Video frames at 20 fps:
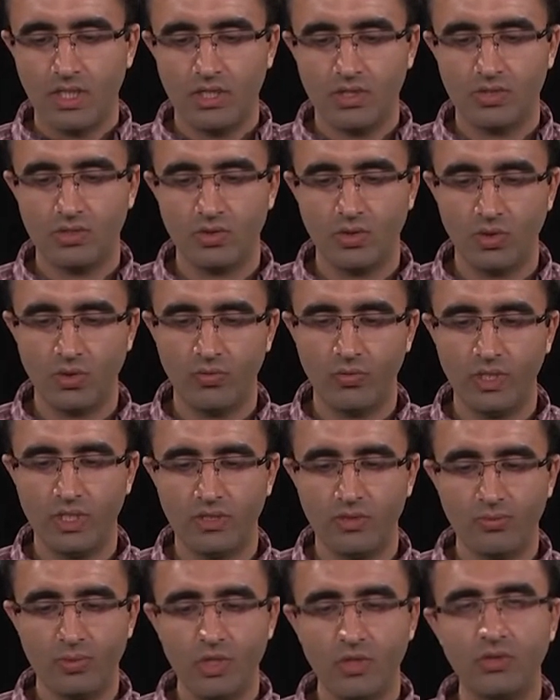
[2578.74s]
So we
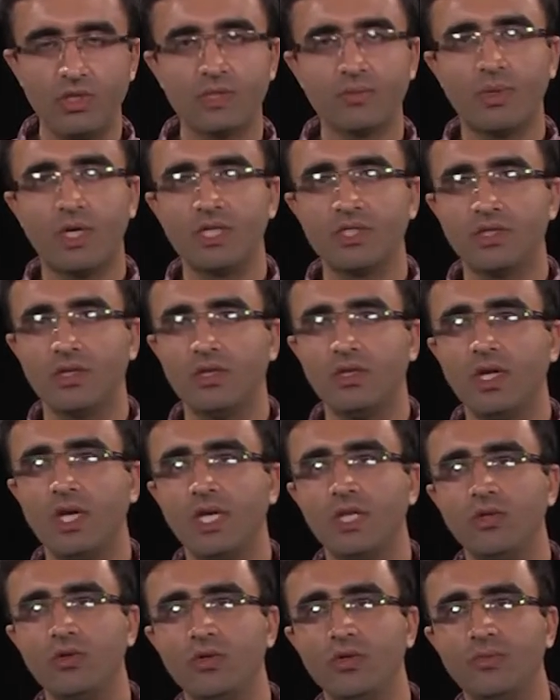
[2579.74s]
compute this marginal
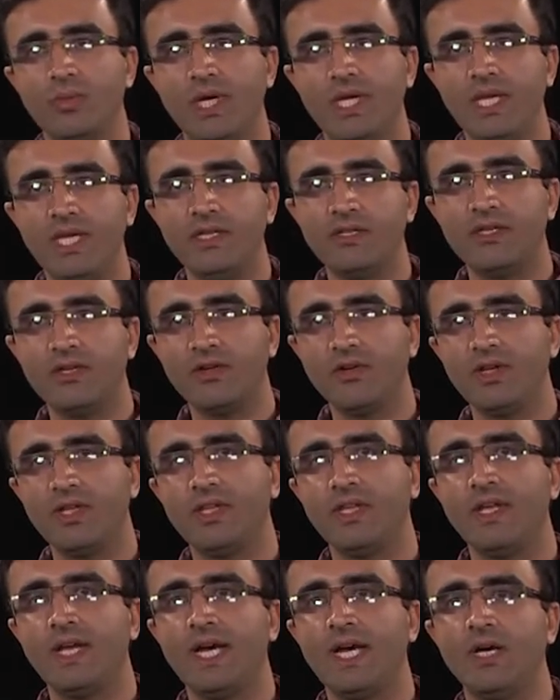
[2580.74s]
likelihood by
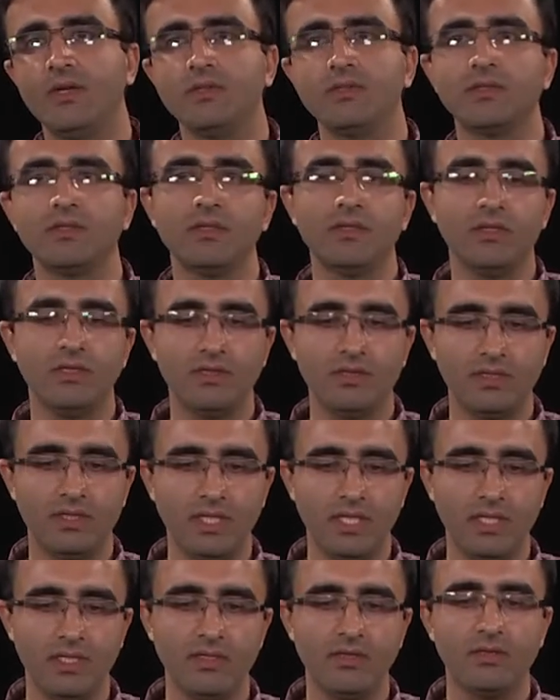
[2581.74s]
integrating out
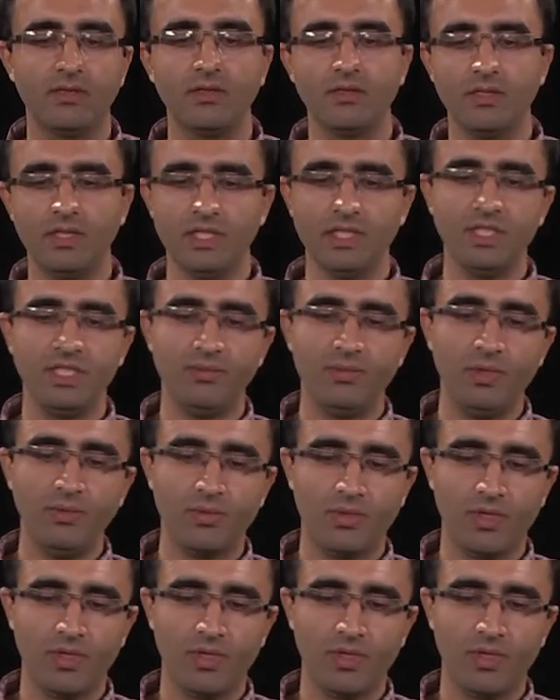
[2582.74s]
the, the GP